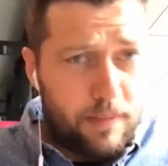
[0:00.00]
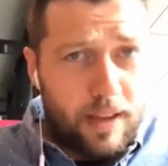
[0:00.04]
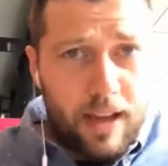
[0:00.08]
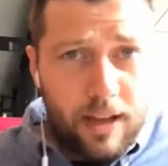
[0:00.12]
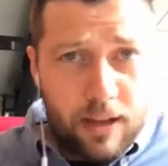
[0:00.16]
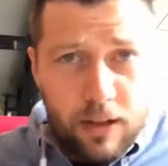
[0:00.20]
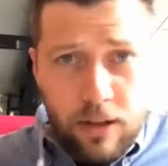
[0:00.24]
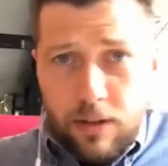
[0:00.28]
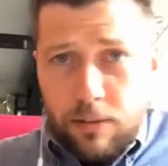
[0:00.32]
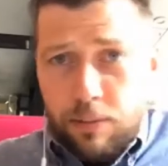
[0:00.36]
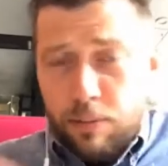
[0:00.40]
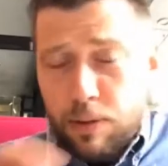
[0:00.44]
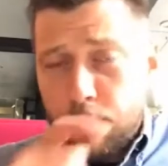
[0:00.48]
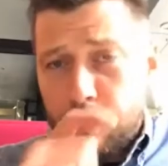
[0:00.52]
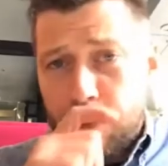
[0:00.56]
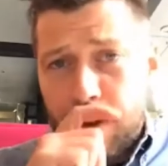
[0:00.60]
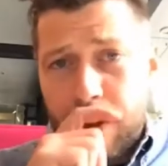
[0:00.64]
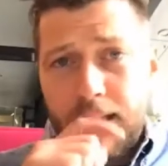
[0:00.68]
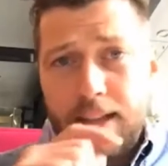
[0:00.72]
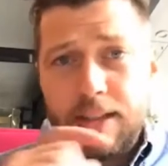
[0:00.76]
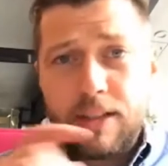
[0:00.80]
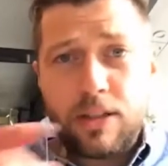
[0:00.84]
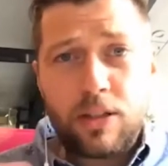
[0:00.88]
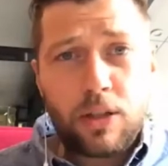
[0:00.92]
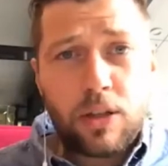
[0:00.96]
Are you
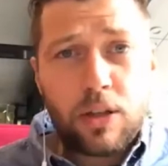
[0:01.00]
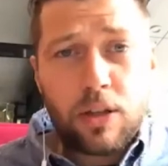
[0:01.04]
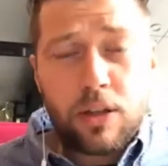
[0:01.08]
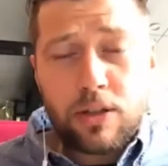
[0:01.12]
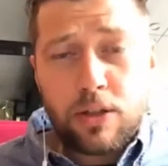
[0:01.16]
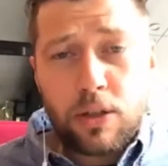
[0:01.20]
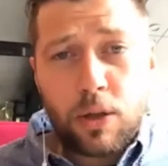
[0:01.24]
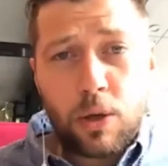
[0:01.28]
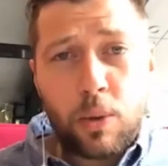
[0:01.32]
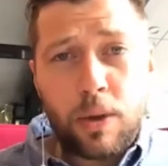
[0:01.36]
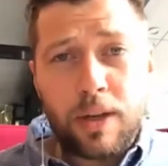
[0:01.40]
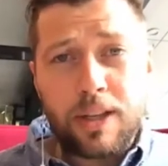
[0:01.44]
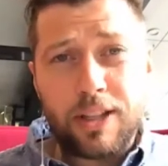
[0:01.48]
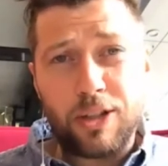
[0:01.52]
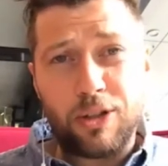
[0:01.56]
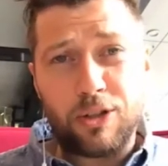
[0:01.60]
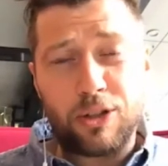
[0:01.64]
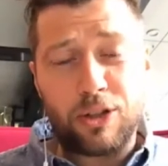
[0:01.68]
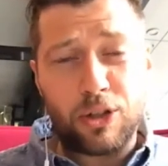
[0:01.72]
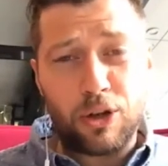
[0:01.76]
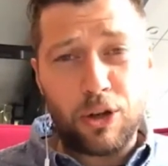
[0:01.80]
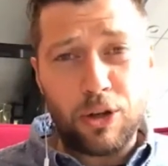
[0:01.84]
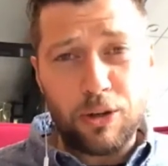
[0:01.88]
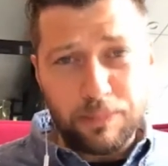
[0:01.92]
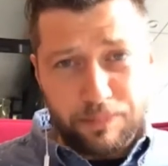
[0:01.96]
prepared to quit your
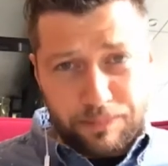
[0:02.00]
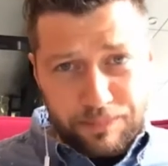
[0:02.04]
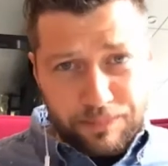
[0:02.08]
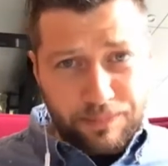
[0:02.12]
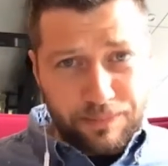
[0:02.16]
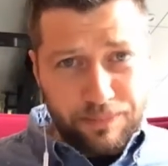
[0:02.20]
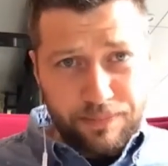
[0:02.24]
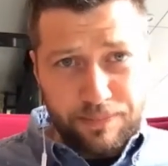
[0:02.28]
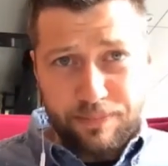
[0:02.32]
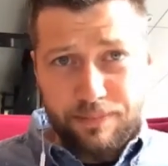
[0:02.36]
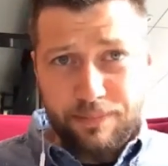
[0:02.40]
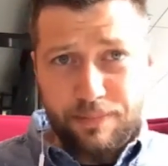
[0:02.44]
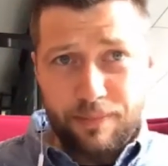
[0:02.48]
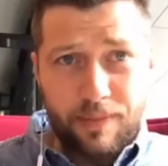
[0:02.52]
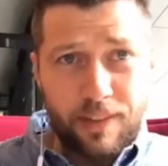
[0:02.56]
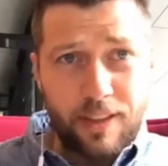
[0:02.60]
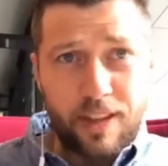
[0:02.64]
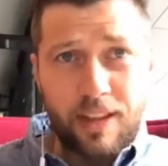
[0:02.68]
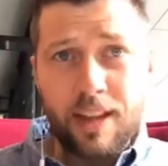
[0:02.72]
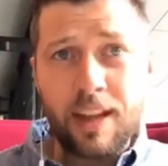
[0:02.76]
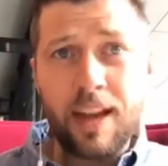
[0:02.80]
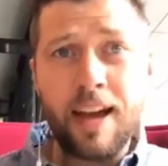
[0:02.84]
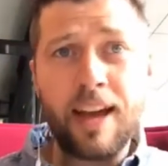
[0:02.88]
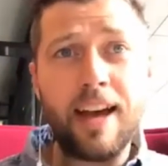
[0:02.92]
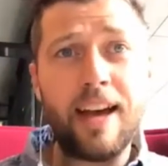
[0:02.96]
job?
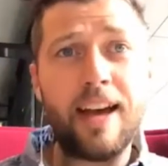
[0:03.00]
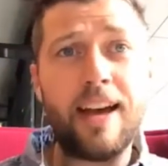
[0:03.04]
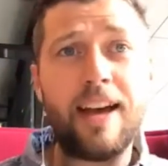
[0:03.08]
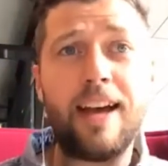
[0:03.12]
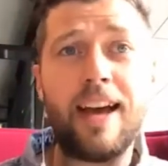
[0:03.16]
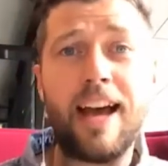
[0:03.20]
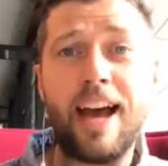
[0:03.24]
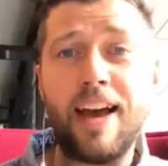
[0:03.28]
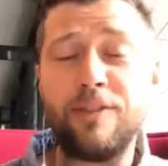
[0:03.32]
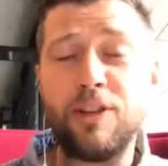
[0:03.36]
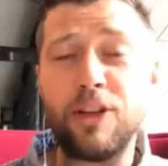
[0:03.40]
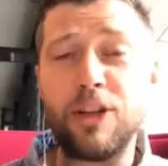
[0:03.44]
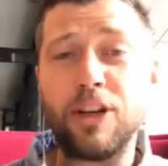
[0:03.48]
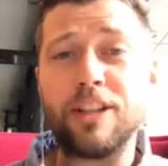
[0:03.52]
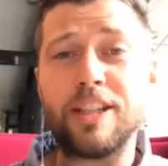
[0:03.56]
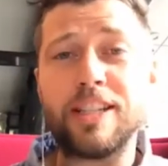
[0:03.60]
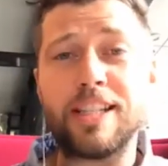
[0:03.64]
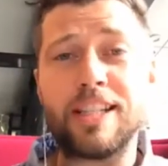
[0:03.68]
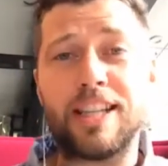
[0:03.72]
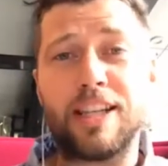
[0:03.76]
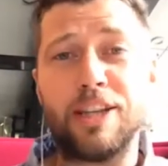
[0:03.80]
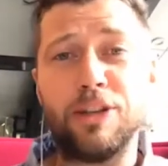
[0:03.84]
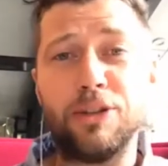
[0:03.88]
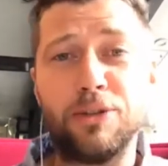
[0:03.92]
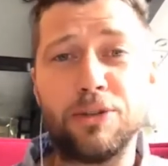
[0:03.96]
Have you got the
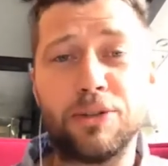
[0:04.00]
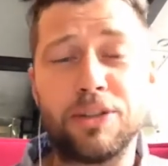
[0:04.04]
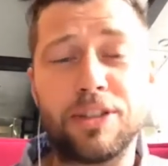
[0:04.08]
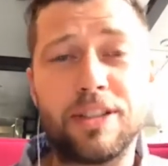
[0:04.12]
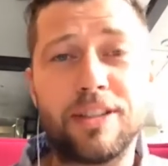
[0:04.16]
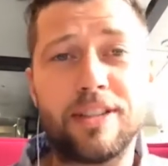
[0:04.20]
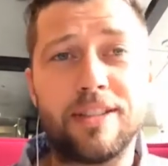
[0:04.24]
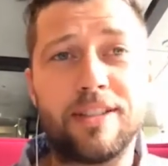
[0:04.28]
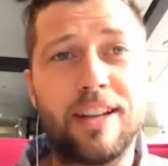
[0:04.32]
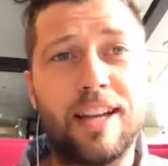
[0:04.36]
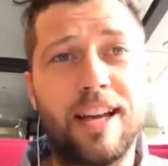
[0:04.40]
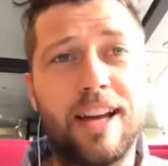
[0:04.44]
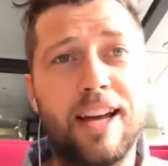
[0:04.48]
skills?